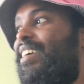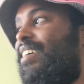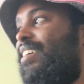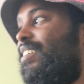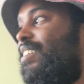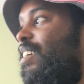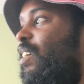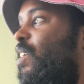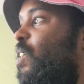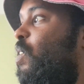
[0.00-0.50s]
like,
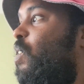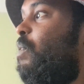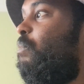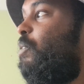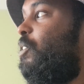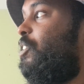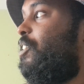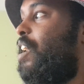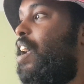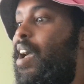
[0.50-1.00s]
oh, I'm
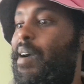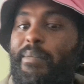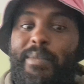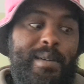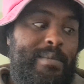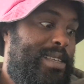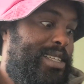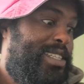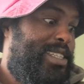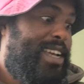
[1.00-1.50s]
the champ,
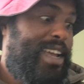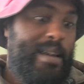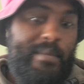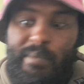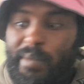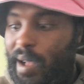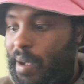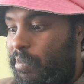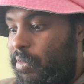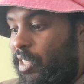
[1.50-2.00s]
I'm the
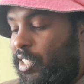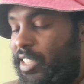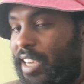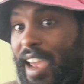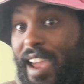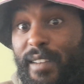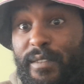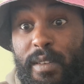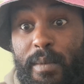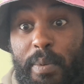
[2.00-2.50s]
champ, I'm the ch
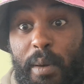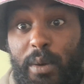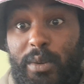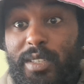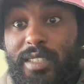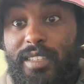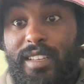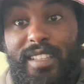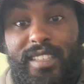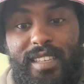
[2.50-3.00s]
every
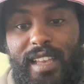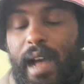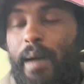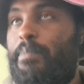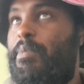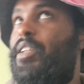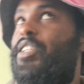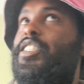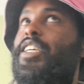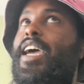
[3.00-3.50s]
post, it's
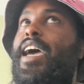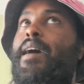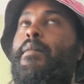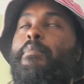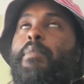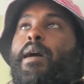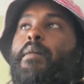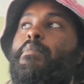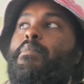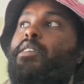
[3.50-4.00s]
I'm the
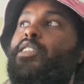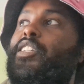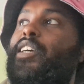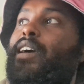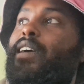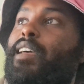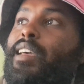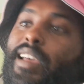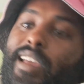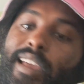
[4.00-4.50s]
champ, I'm the
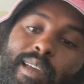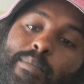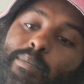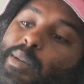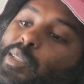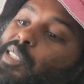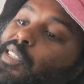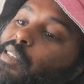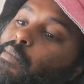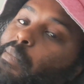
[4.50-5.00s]
champ.
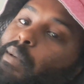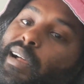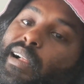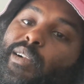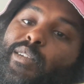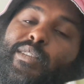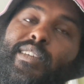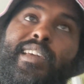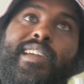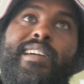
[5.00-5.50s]
Puts the
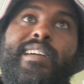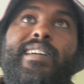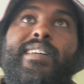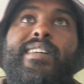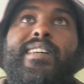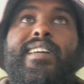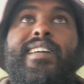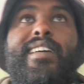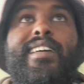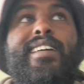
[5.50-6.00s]
belt over
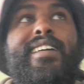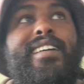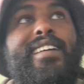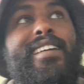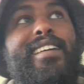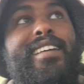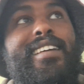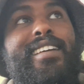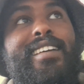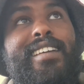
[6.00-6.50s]
here.
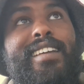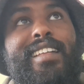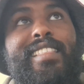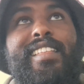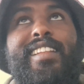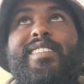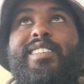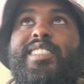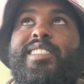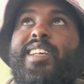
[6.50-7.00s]
And
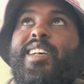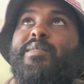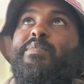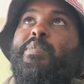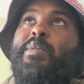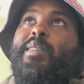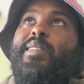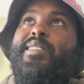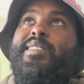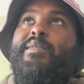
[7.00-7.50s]
then he starts
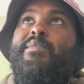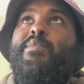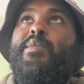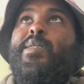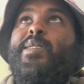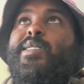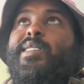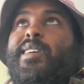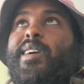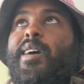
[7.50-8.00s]
putting some
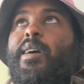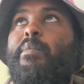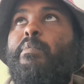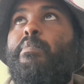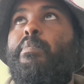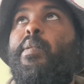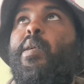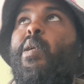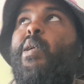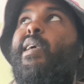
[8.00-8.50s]
music
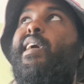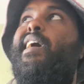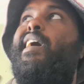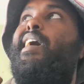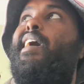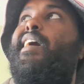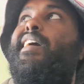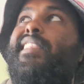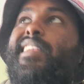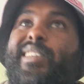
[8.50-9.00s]
up.
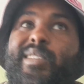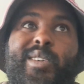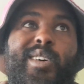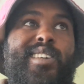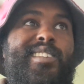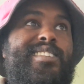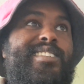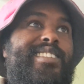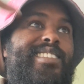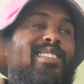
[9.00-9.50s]
Boah, and then he
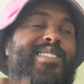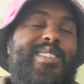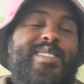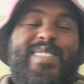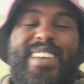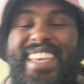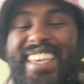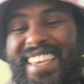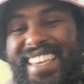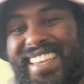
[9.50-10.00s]
walks into the
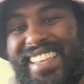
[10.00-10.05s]
room.